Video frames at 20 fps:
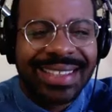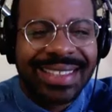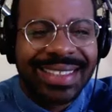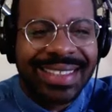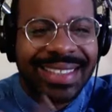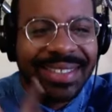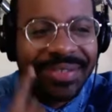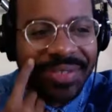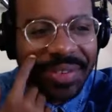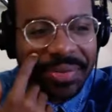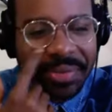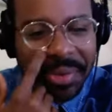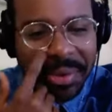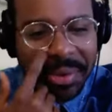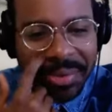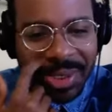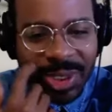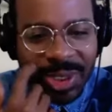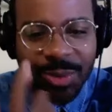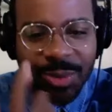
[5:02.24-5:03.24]
to if the
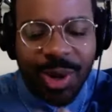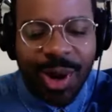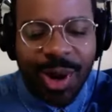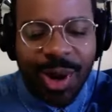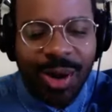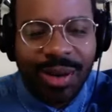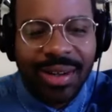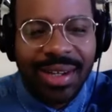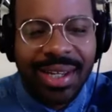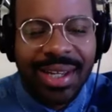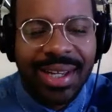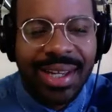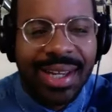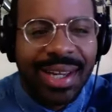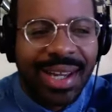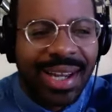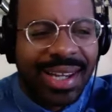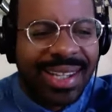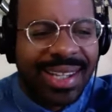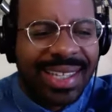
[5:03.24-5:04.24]
room is small,
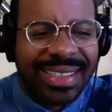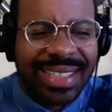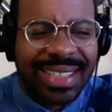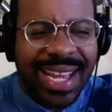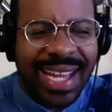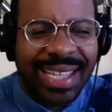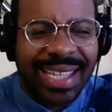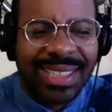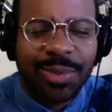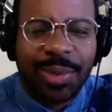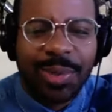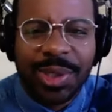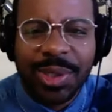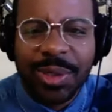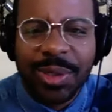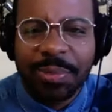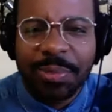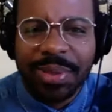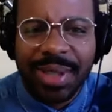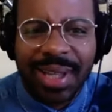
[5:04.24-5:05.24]
I like to ask, what do
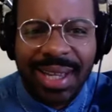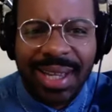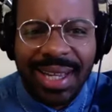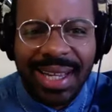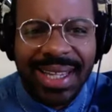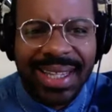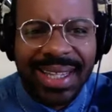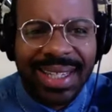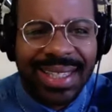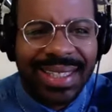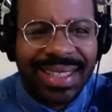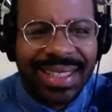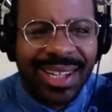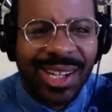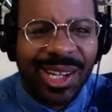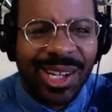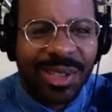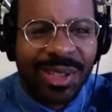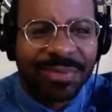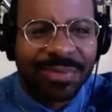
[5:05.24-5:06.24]
you play? And
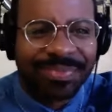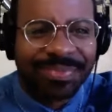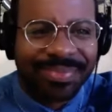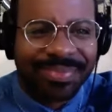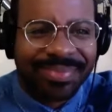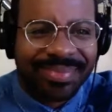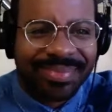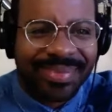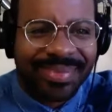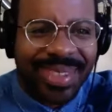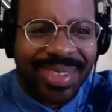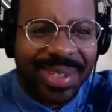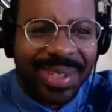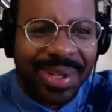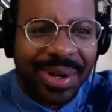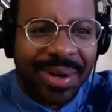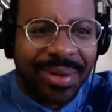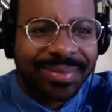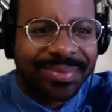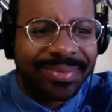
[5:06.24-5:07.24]
um, you
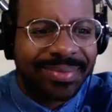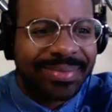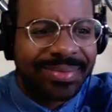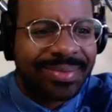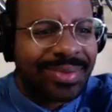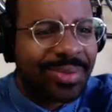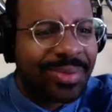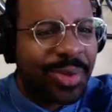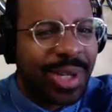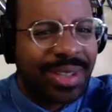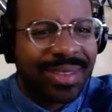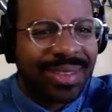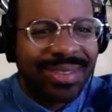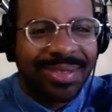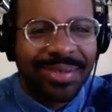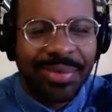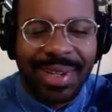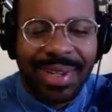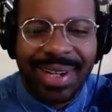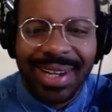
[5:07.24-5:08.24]
know, what
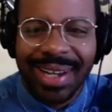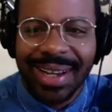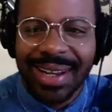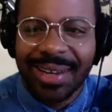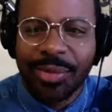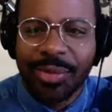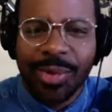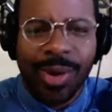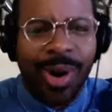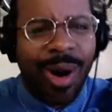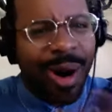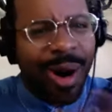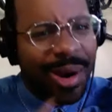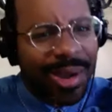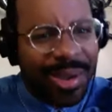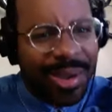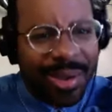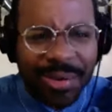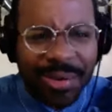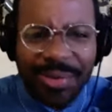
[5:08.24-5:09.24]
uh, where are
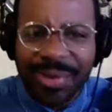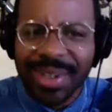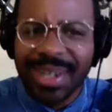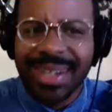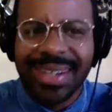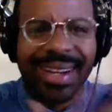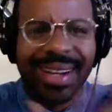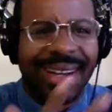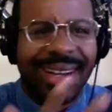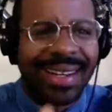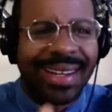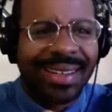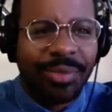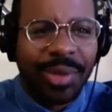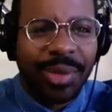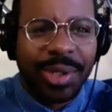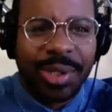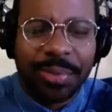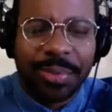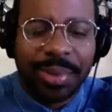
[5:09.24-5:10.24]
you? Where uh,
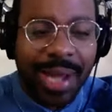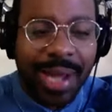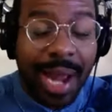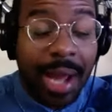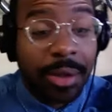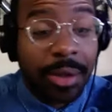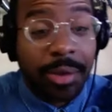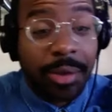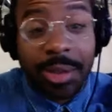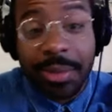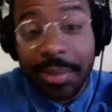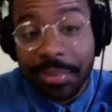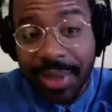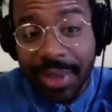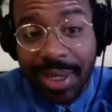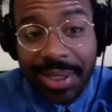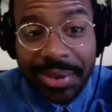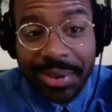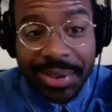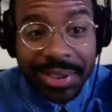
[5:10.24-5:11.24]
where do you play? How long you been
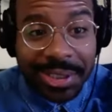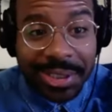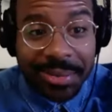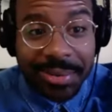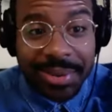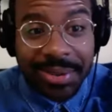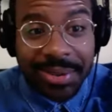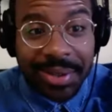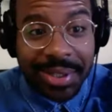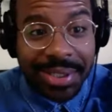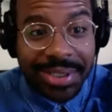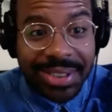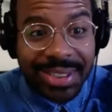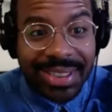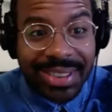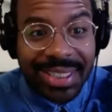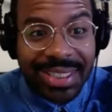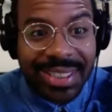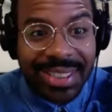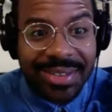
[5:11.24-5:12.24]
playing your instrument? So I can
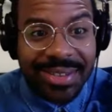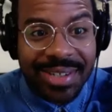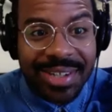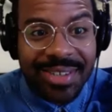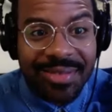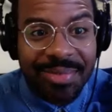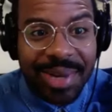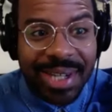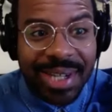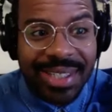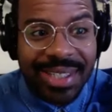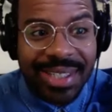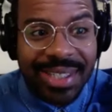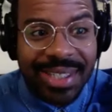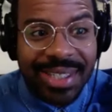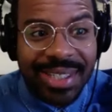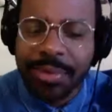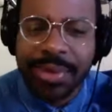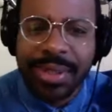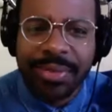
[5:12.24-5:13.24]
just get to know everybody in the
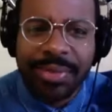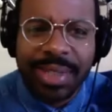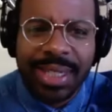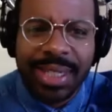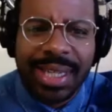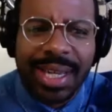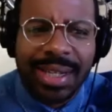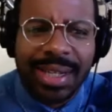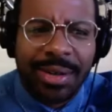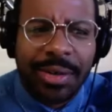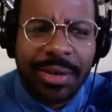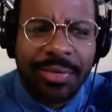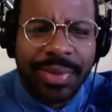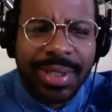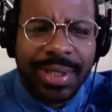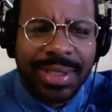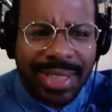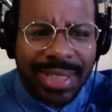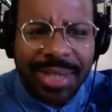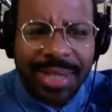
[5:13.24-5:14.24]
room. Then we can kind of go from
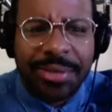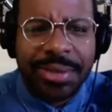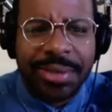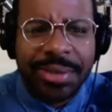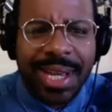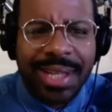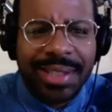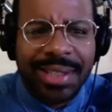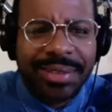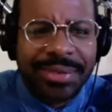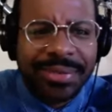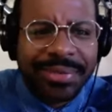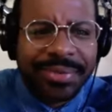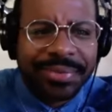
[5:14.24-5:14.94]
there. Is that cool, Daniel?